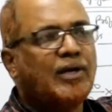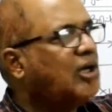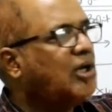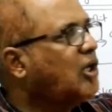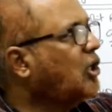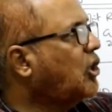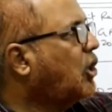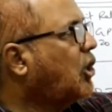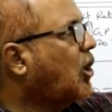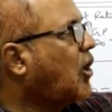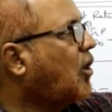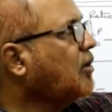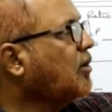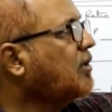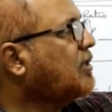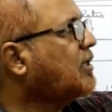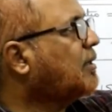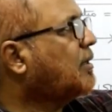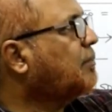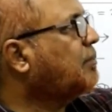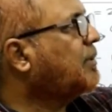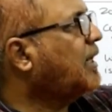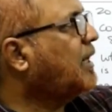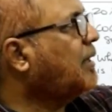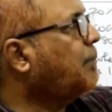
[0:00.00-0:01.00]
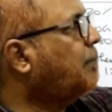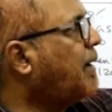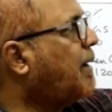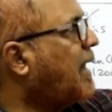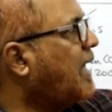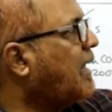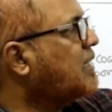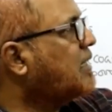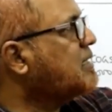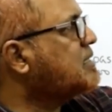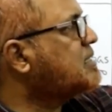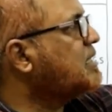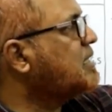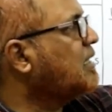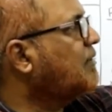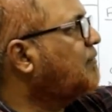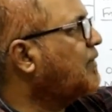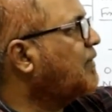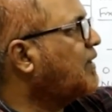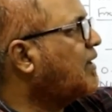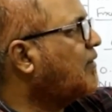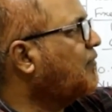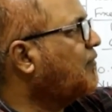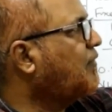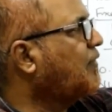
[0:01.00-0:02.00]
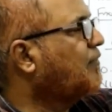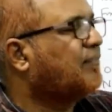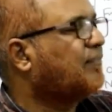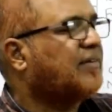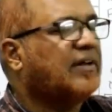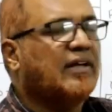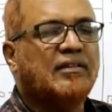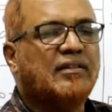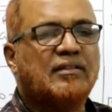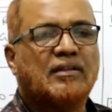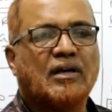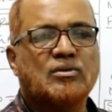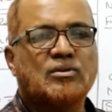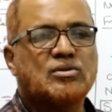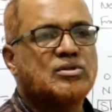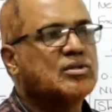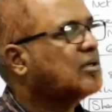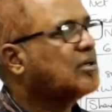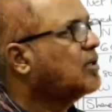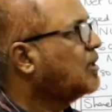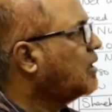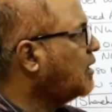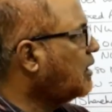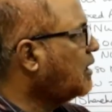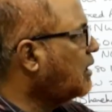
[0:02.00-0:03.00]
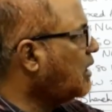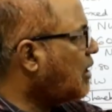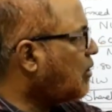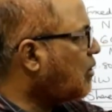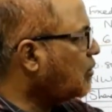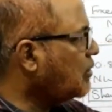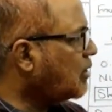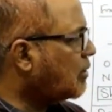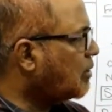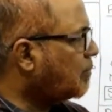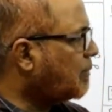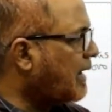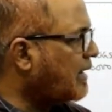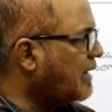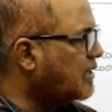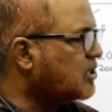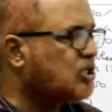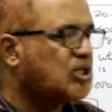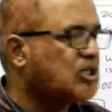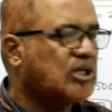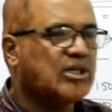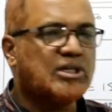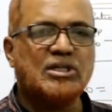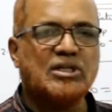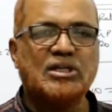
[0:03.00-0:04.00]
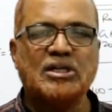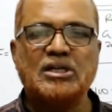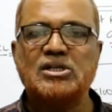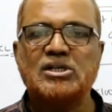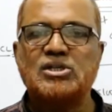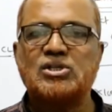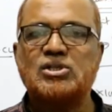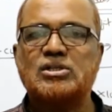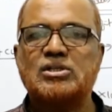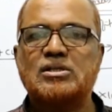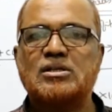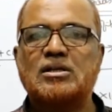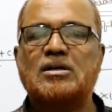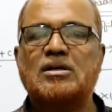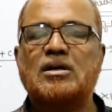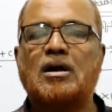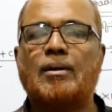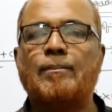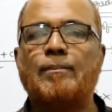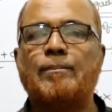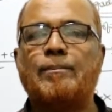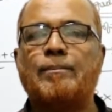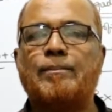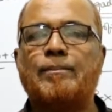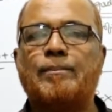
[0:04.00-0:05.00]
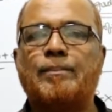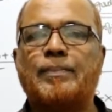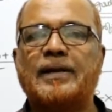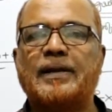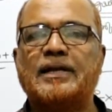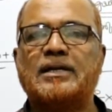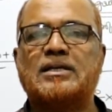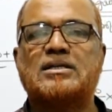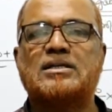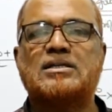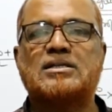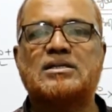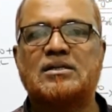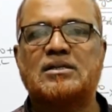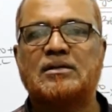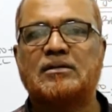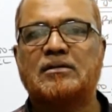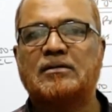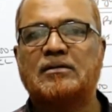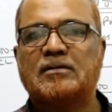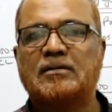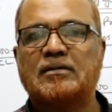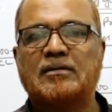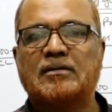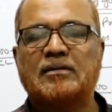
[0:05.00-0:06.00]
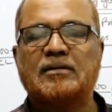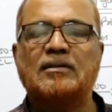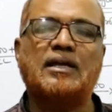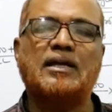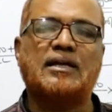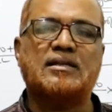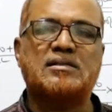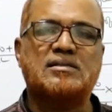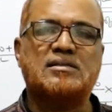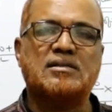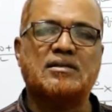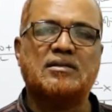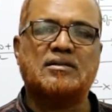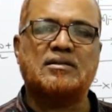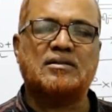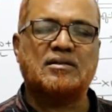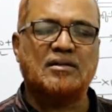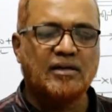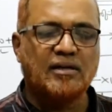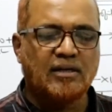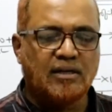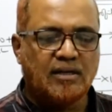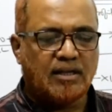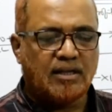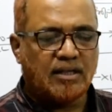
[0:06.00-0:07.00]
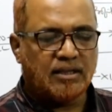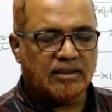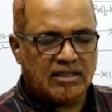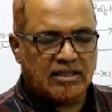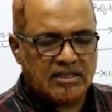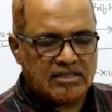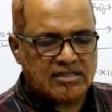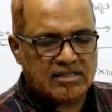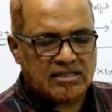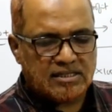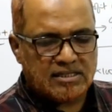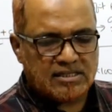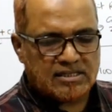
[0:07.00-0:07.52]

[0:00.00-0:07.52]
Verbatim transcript: Long-term debt balancing figure 15,000. Now your balance sheet is complete. That's it. This